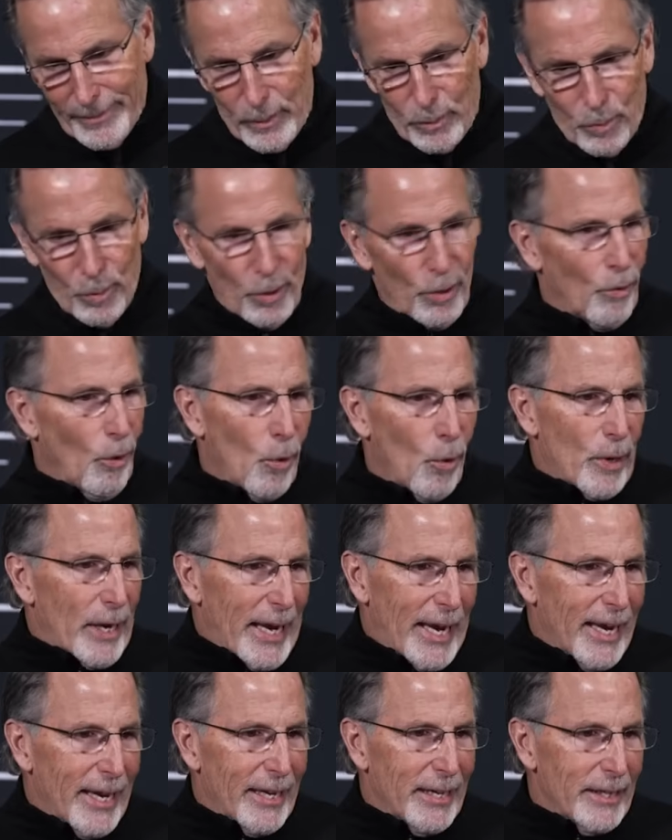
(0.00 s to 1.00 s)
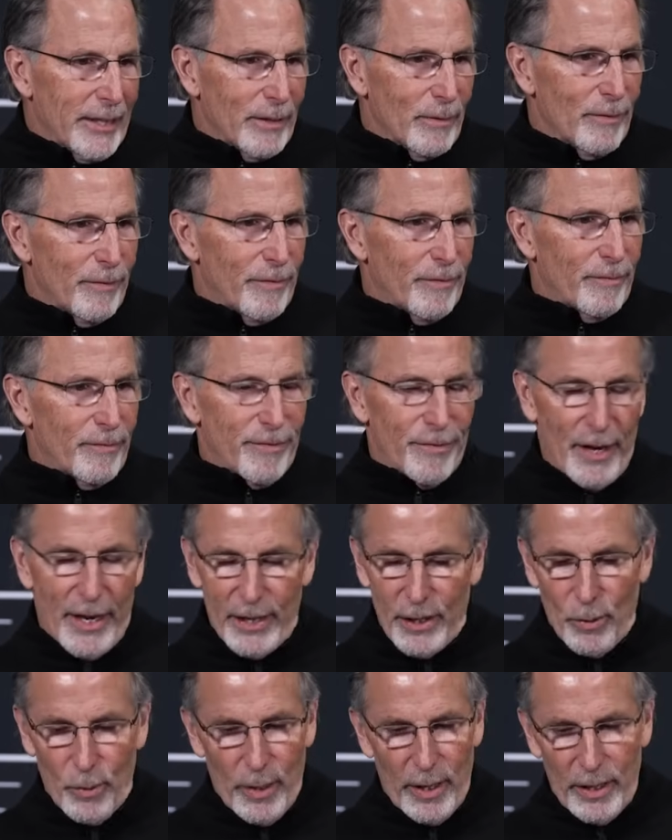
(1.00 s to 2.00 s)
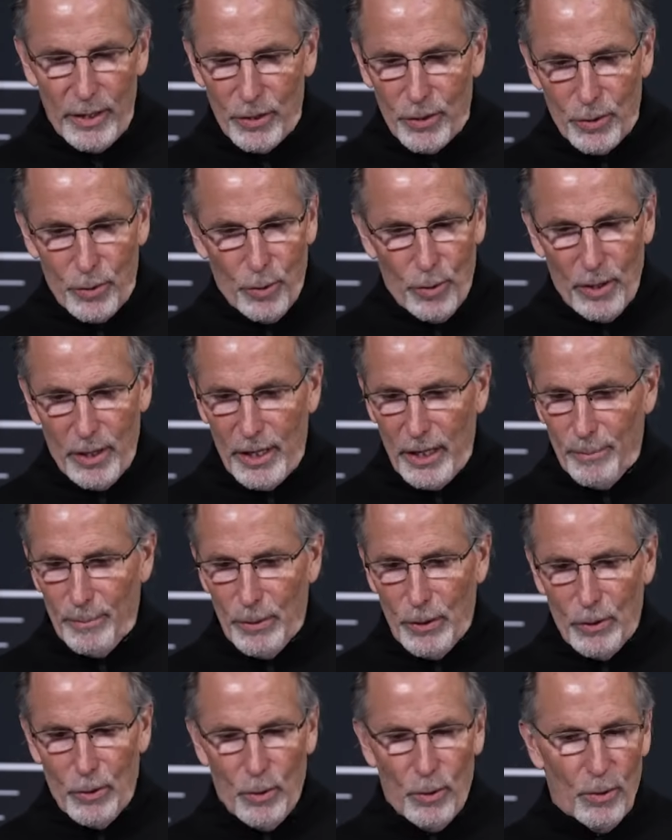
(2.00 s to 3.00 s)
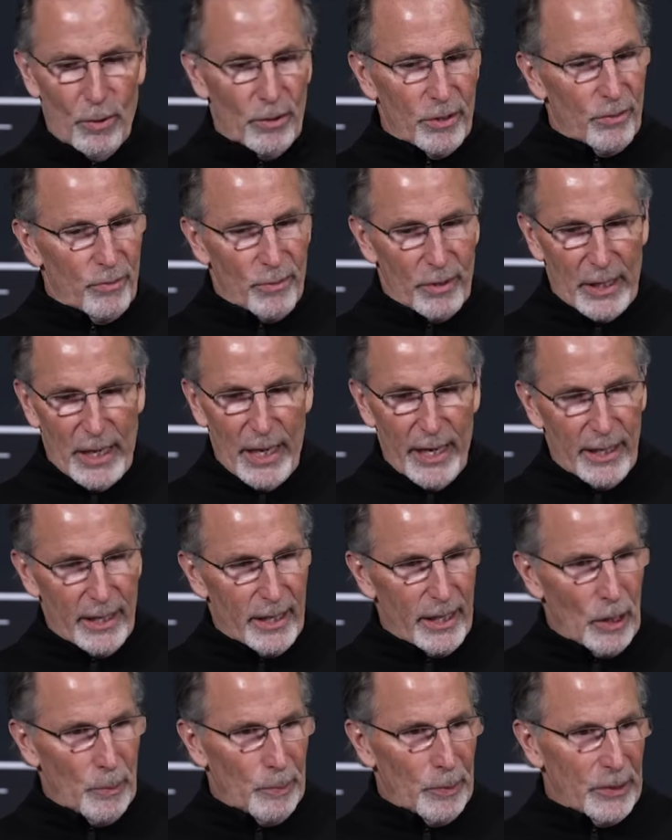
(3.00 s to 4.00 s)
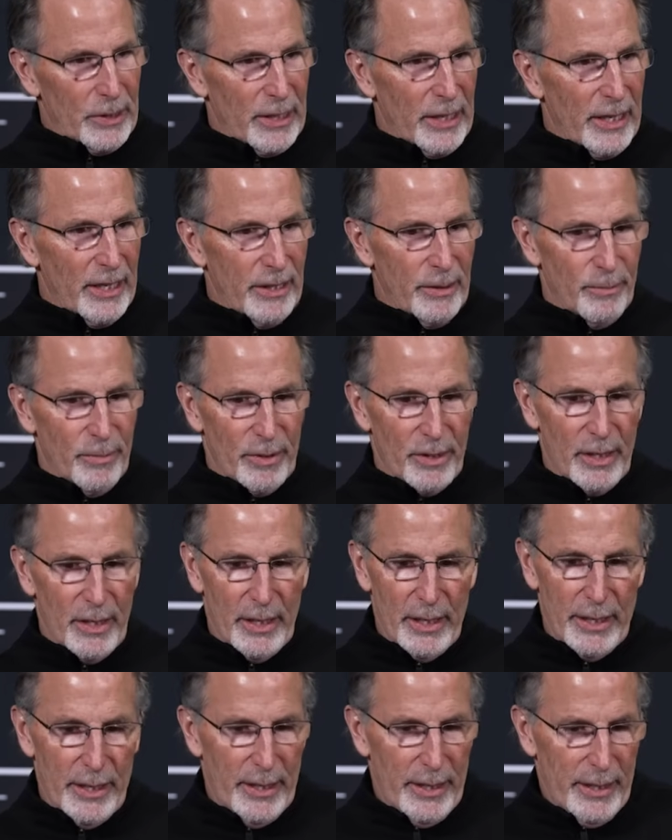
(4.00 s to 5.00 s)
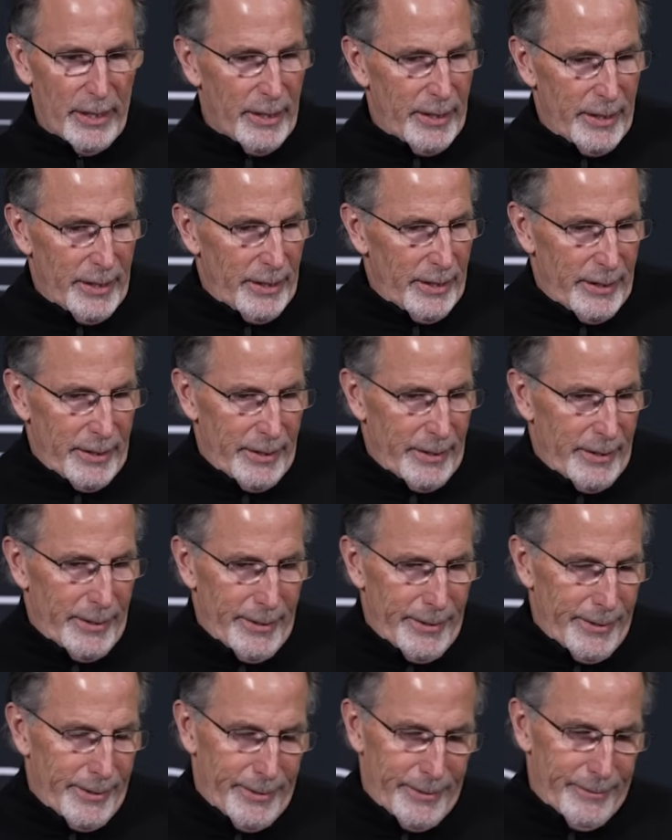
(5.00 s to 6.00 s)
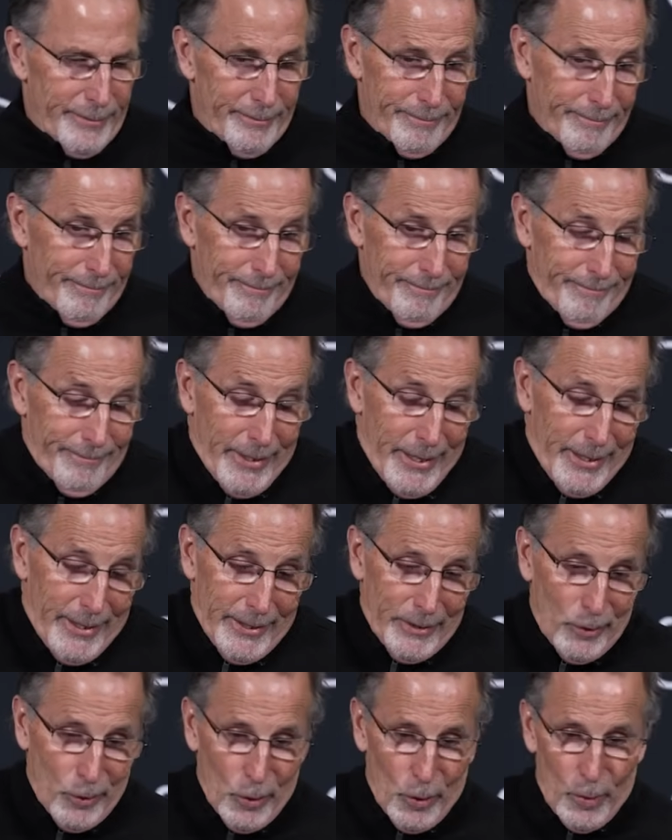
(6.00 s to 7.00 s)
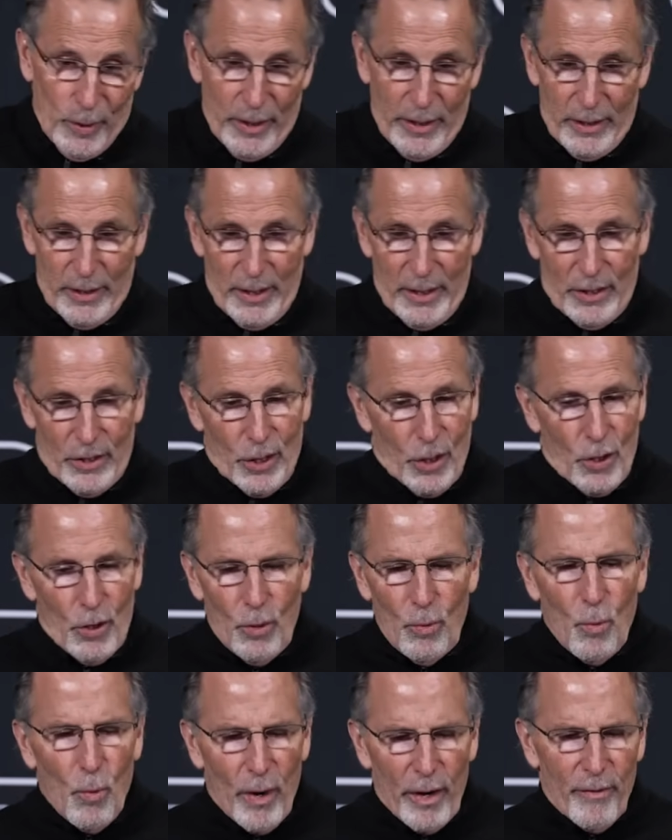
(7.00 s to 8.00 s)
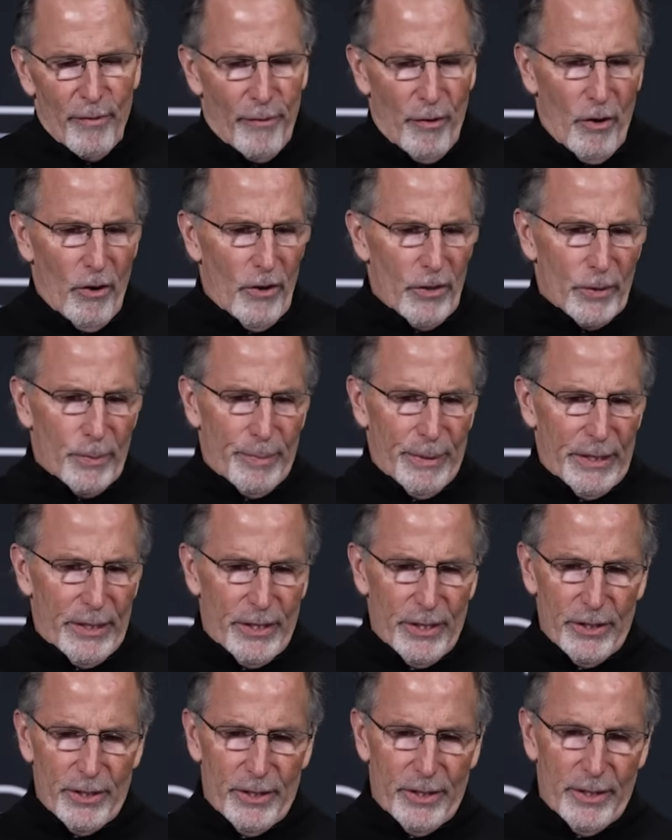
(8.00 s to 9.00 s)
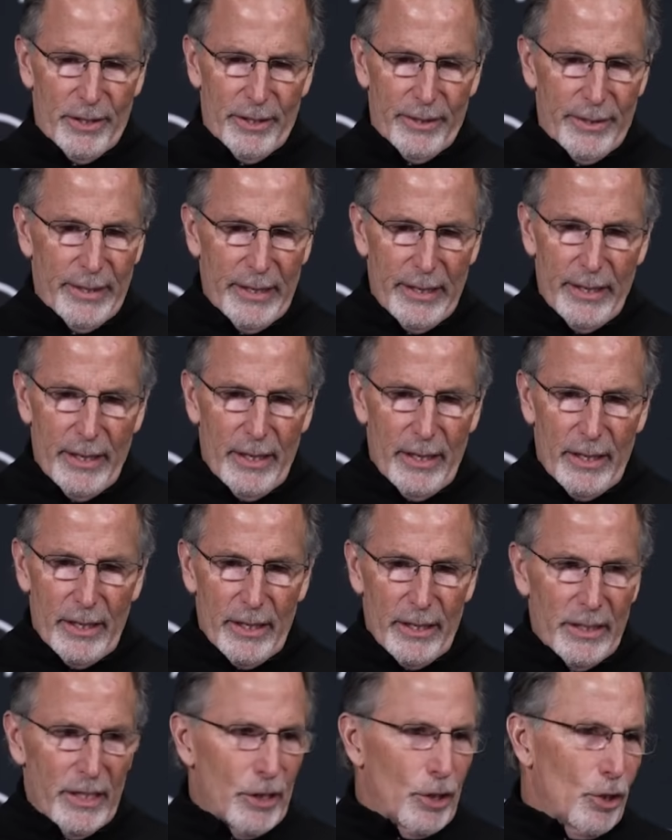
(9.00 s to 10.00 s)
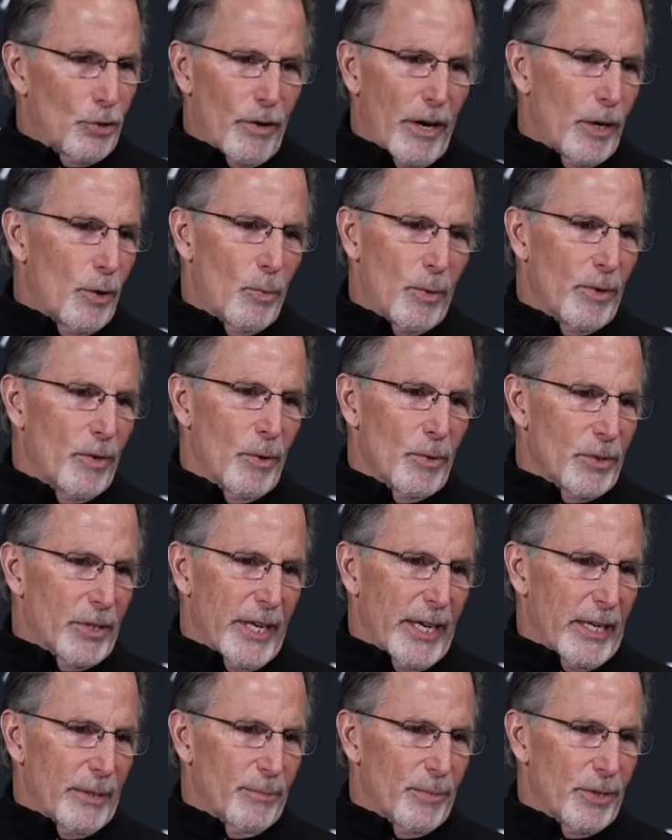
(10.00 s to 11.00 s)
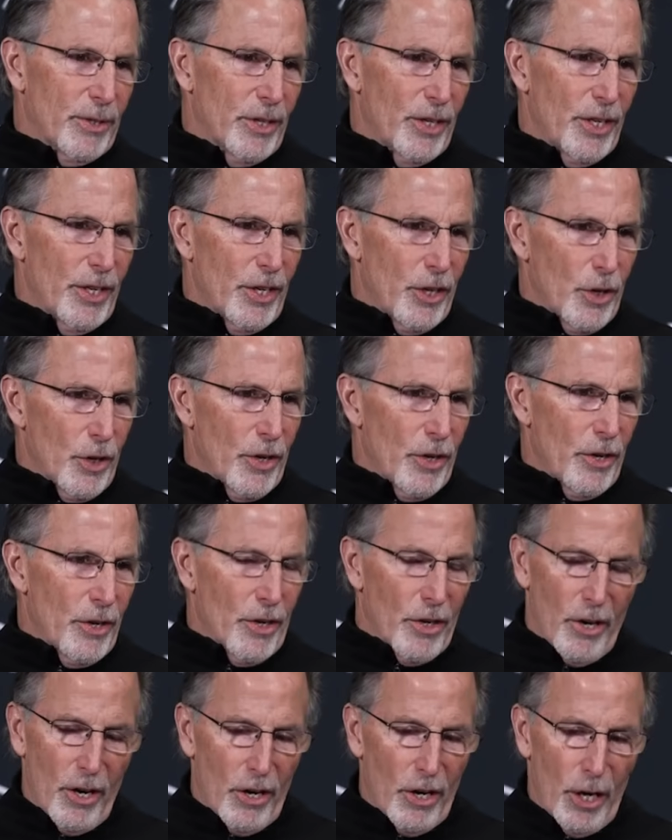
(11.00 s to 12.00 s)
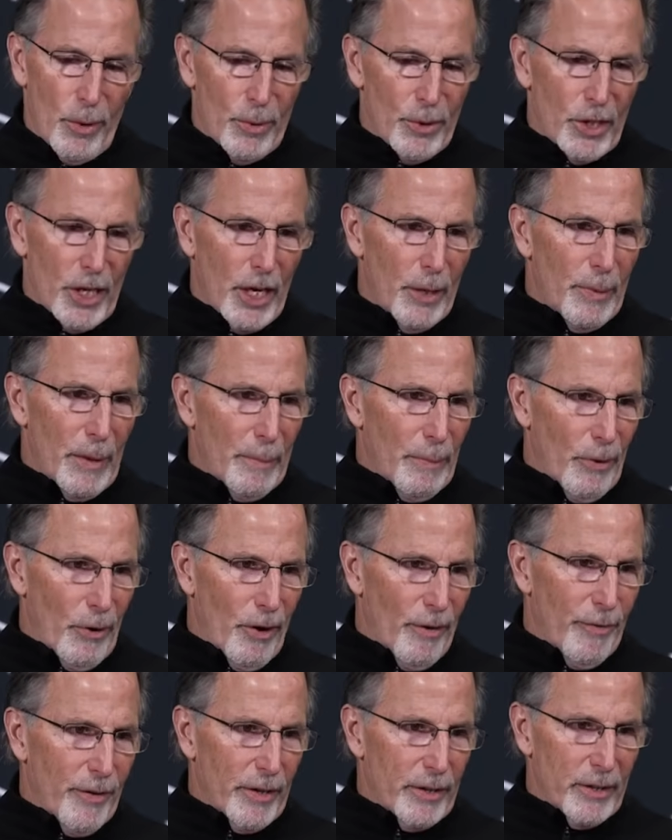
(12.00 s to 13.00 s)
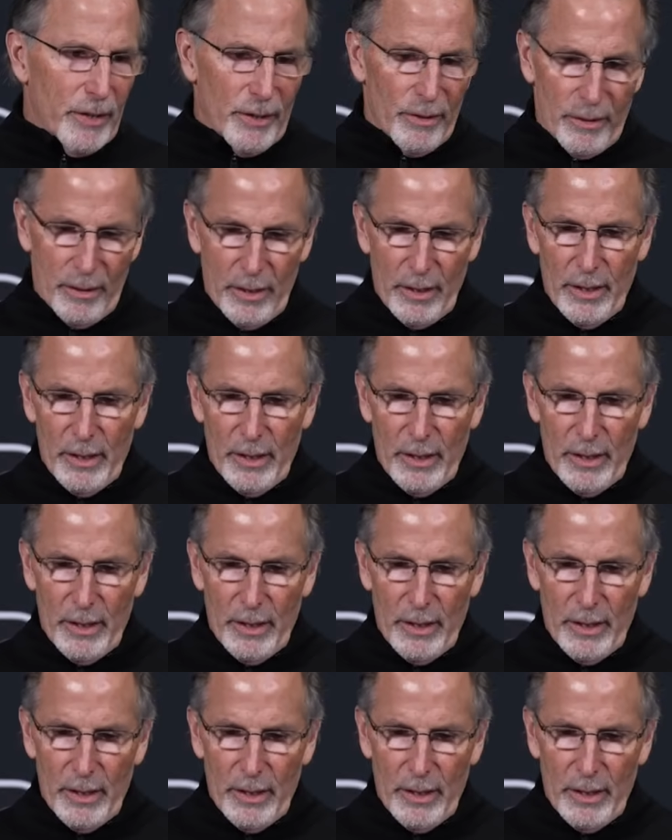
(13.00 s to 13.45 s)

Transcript: were okay. Find a way to score a couple of goals, tie it a couple of times. So it's a good win for us because you need to try to win those games. You're not always going to be perfect, and